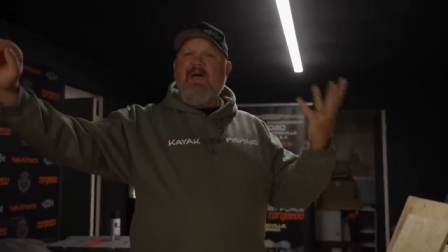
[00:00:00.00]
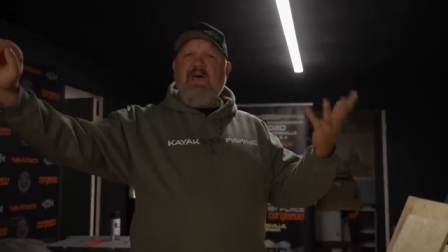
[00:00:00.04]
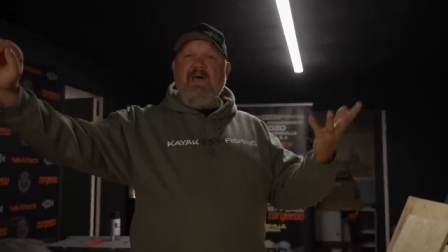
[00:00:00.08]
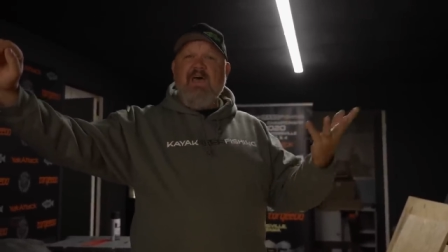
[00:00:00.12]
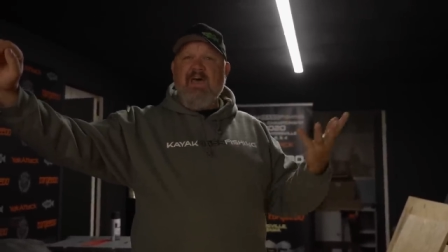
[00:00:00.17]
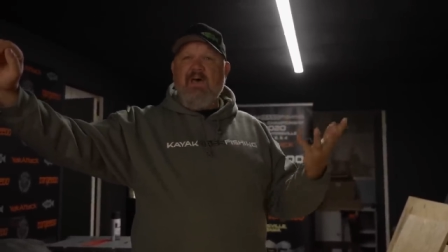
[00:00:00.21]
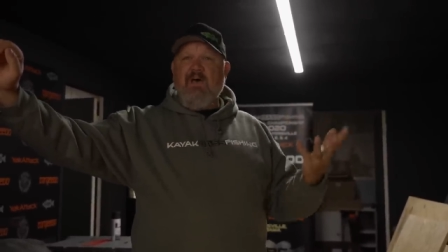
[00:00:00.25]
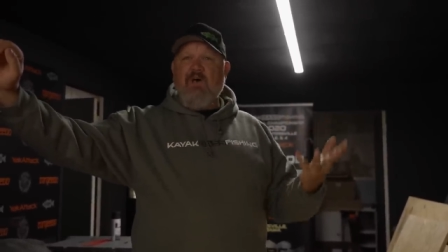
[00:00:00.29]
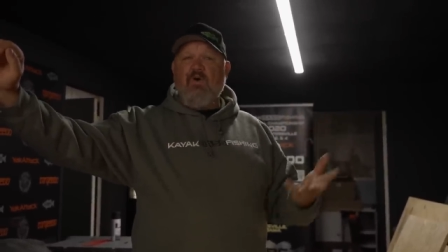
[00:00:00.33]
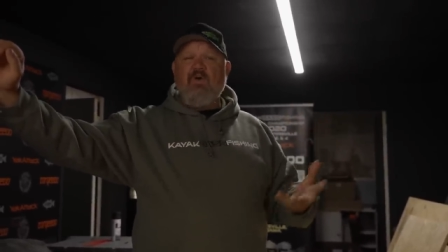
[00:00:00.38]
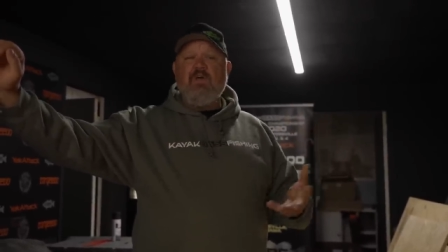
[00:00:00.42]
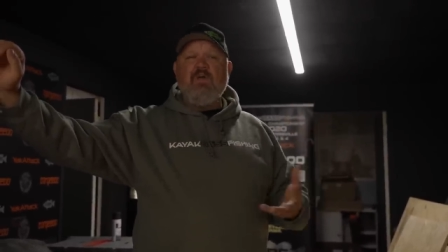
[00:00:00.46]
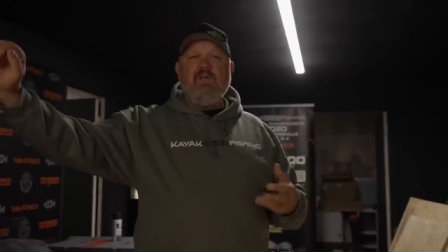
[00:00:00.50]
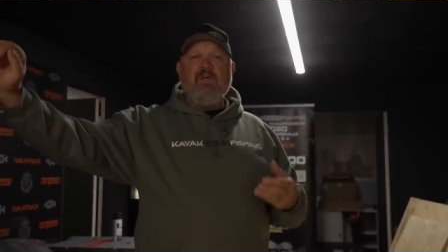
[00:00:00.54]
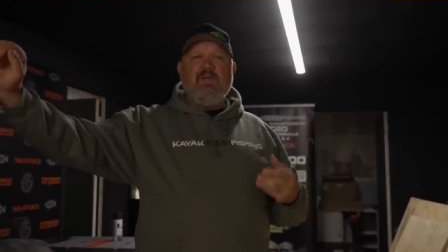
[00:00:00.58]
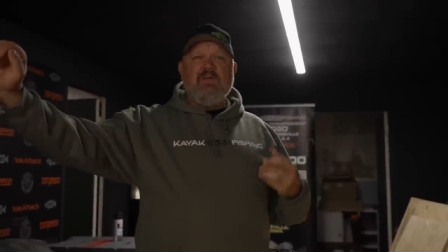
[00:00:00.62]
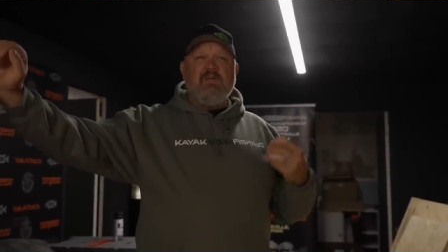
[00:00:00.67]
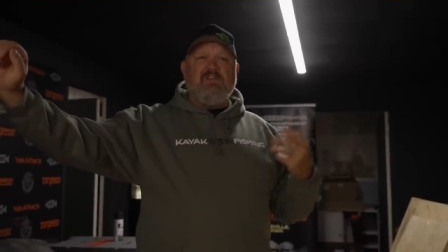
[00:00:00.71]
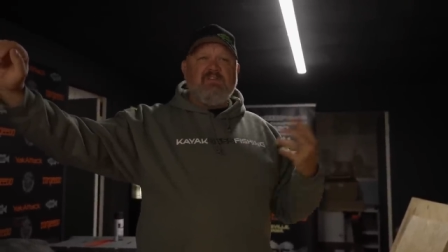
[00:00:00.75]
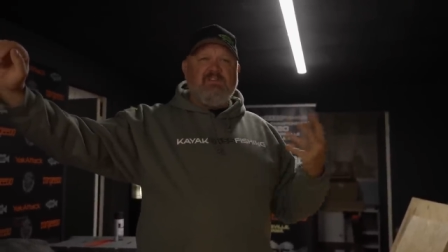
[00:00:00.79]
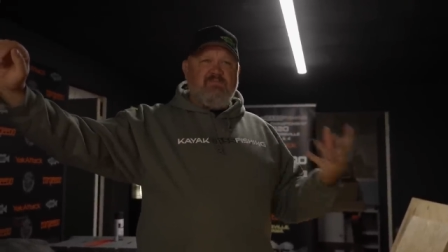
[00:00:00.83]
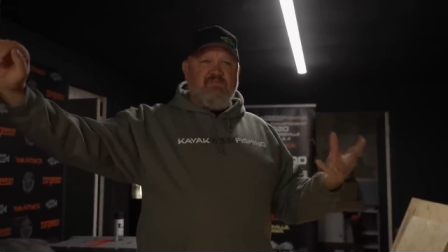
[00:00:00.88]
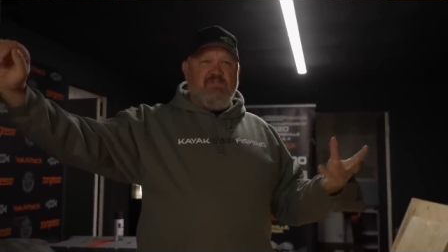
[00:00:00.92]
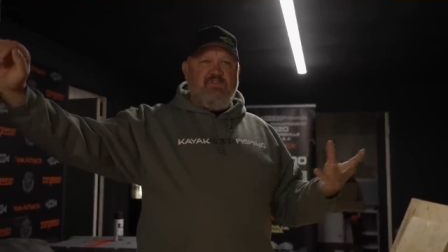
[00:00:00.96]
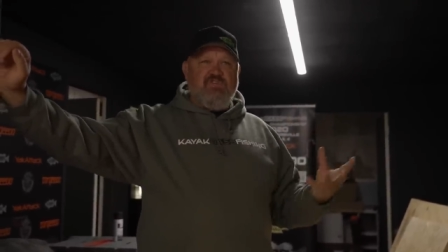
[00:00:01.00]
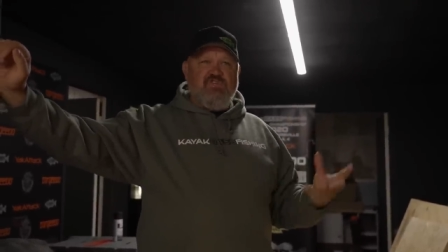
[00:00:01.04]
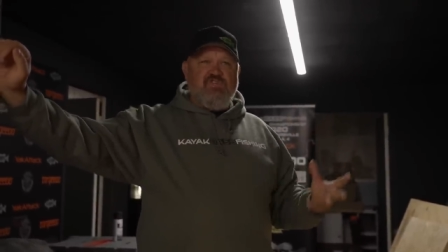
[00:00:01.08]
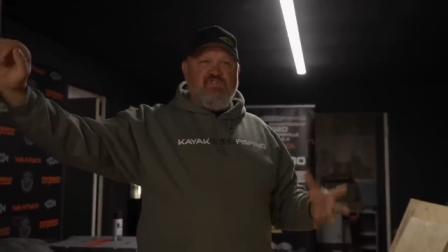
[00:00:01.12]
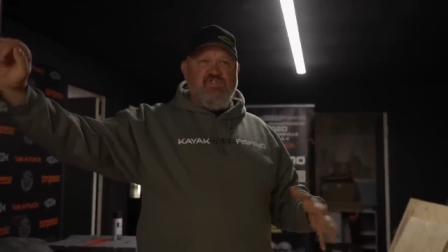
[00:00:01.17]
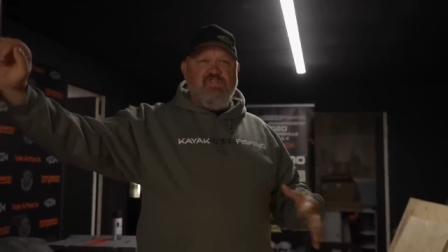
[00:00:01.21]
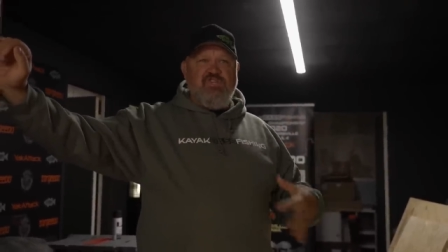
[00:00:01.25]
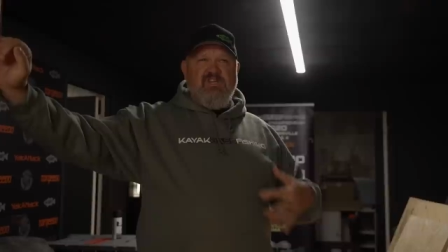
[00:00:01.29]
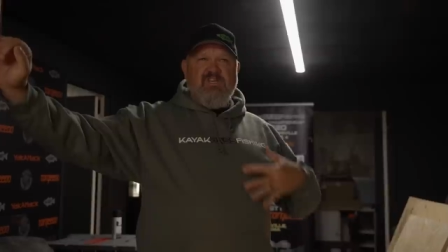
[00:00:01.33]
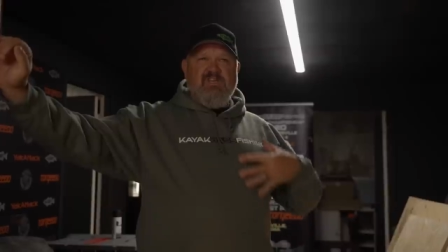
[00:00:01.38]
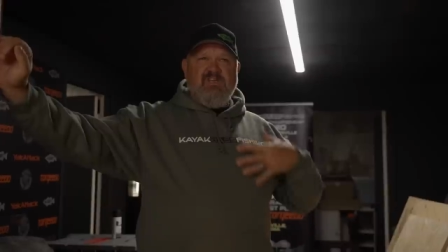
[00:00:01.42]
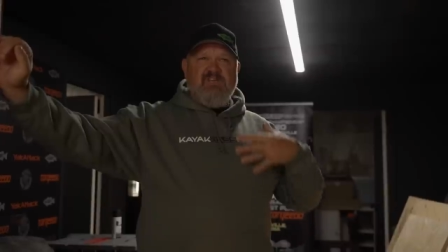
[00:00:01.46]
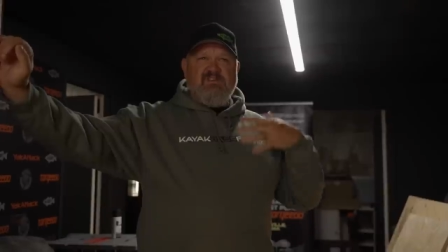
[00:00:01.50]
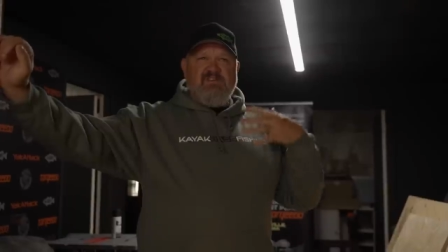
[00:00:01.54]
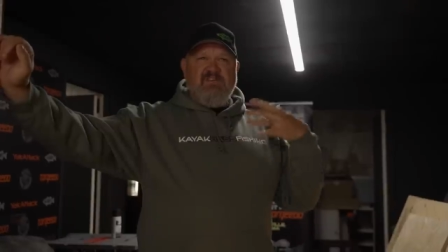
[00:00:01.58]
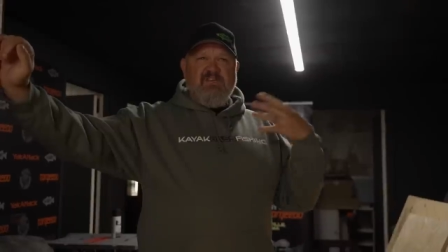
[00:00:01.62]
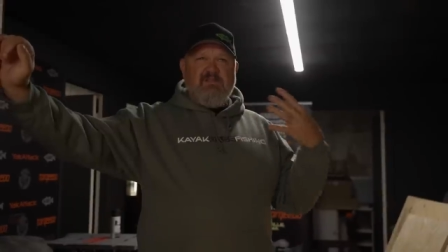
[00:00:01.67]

how to fish jigs.